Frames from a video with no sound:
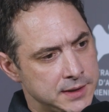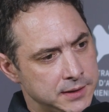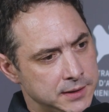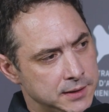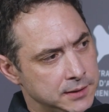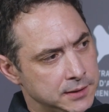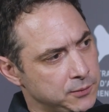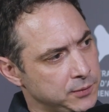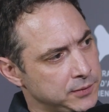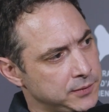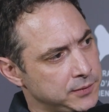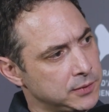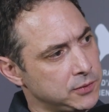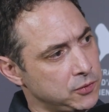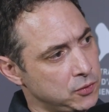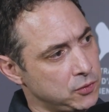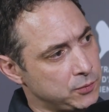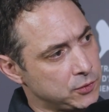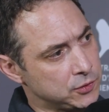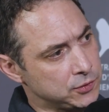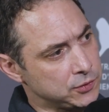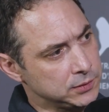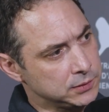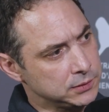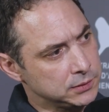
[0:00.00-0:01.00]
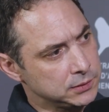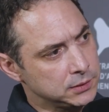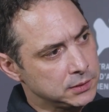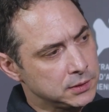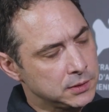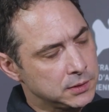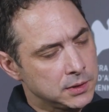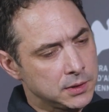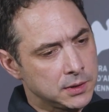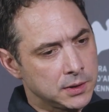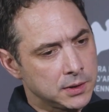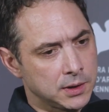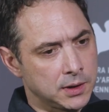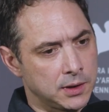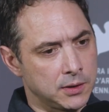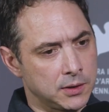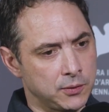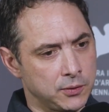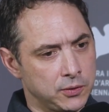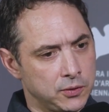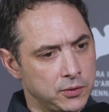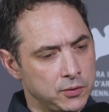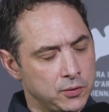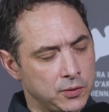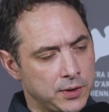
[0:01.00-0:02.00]
taken with humor,
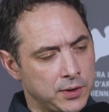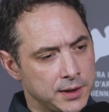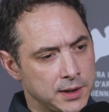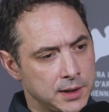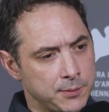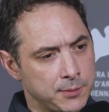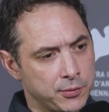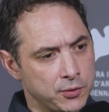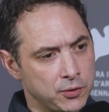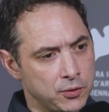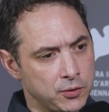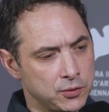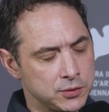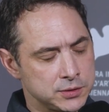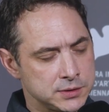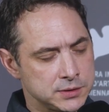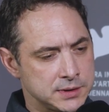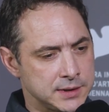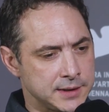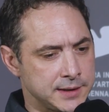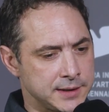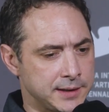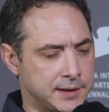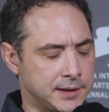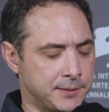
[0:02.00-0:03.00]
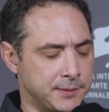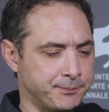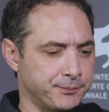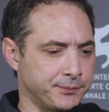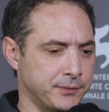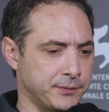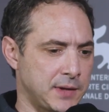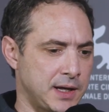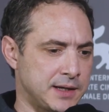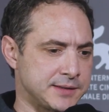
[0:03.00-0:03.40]
how you can approach um,